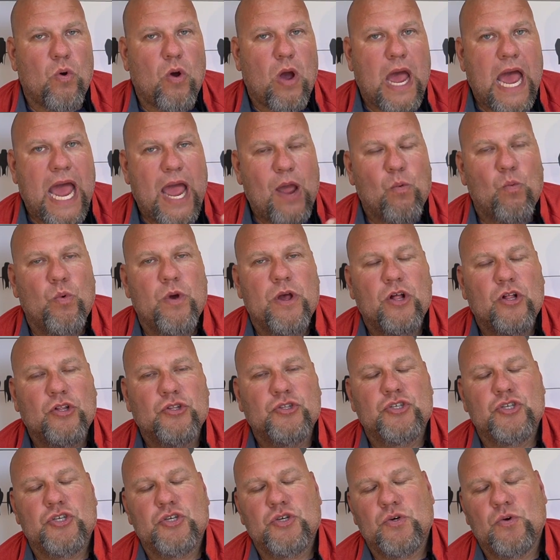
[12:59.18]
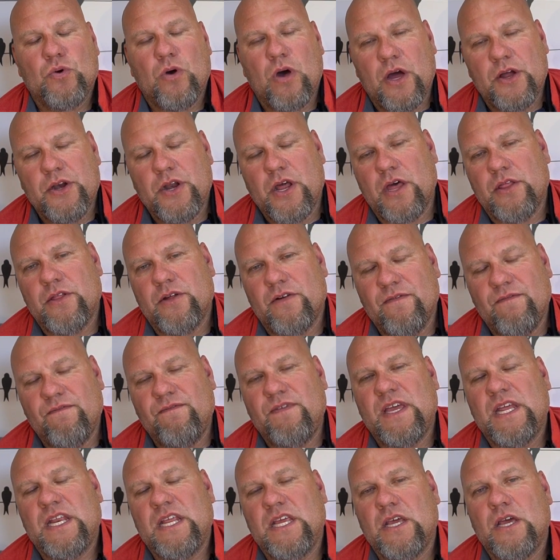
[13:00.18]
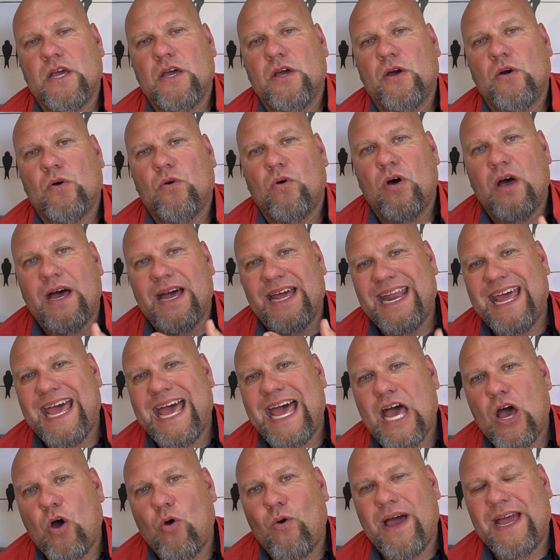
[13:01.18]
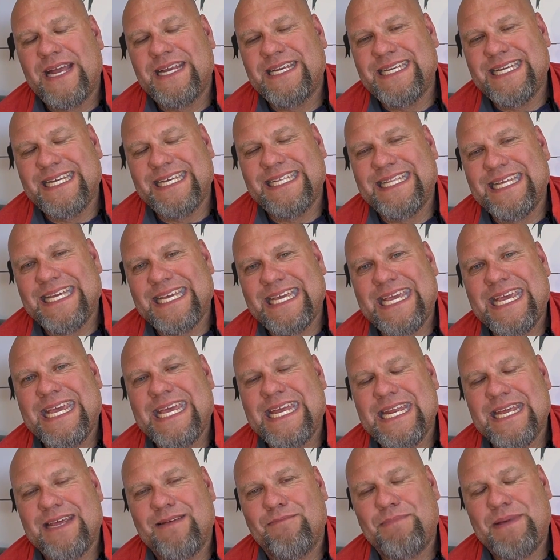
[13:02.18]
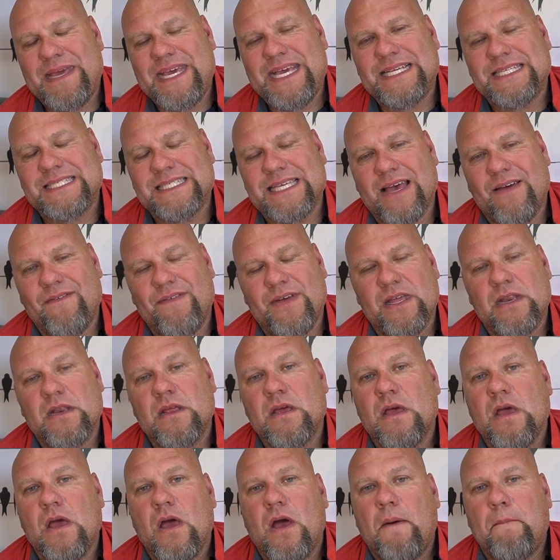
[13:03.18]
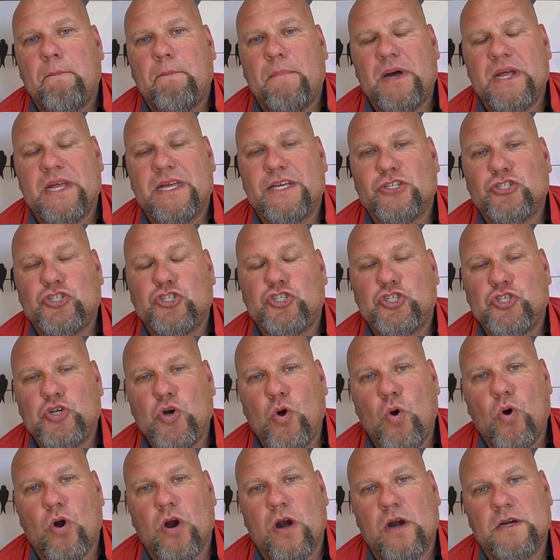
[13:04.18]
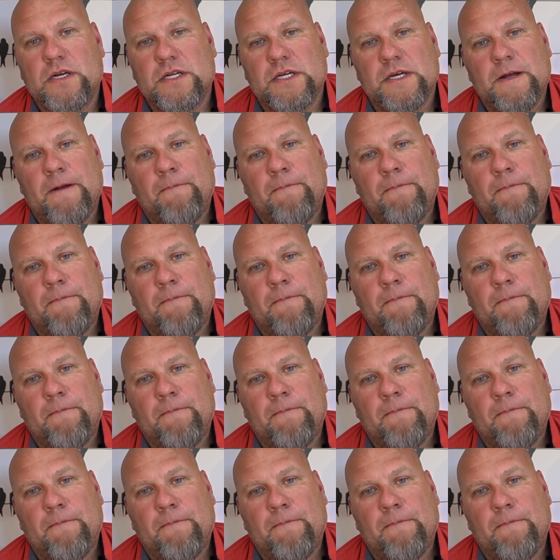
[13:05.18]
I will do another video on how I did the heating piece of it, but in short,